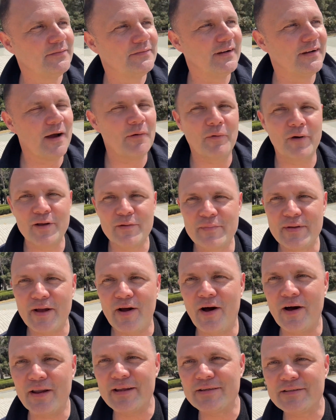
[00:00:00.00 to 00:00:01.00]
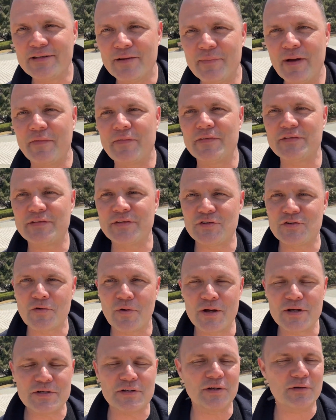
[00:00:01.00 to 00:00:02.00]
want to be honest about the
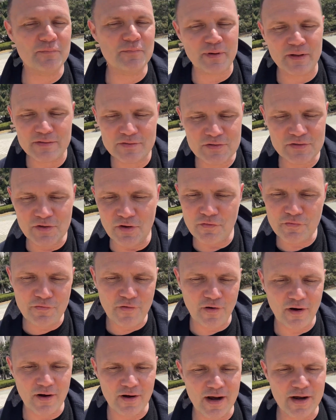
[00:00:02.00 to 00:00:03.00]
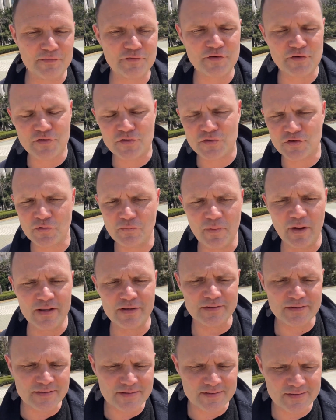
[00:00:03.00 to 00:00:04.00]
situation. But so far, after 2
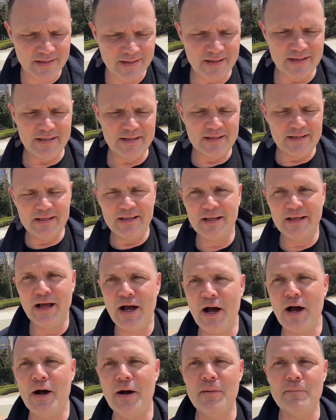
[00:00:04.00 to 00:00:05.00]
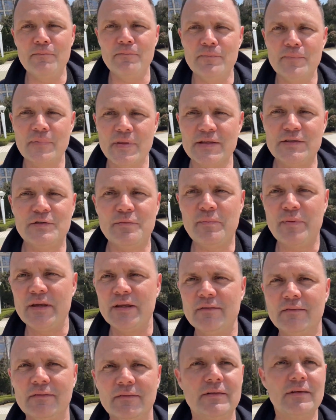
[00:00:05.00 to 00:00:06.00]
months, it's
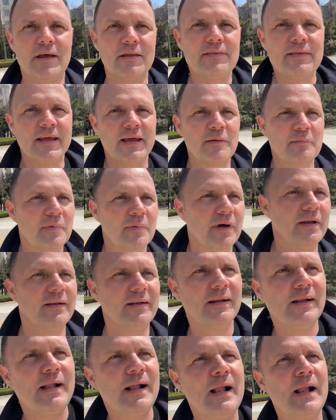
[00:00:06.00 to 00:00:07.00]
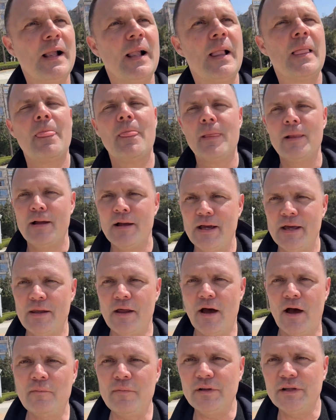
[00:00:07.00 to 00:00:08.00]
been nothing but an
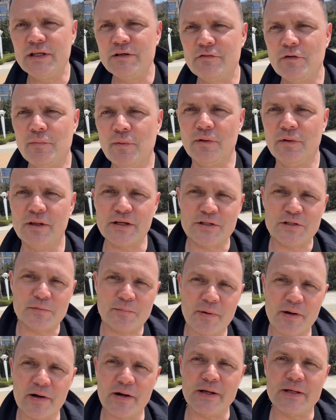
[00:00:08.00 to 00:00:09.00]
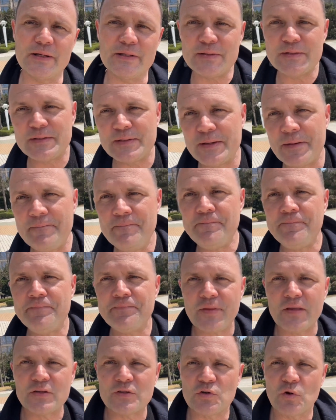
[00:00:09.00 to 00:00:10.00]
unbelievable experience
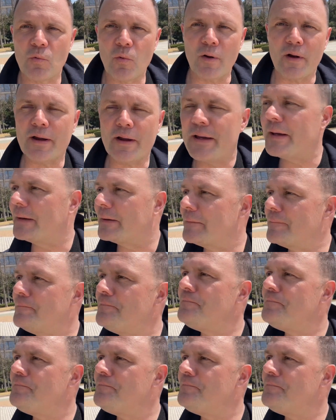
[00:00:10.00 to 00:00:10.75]
to work here.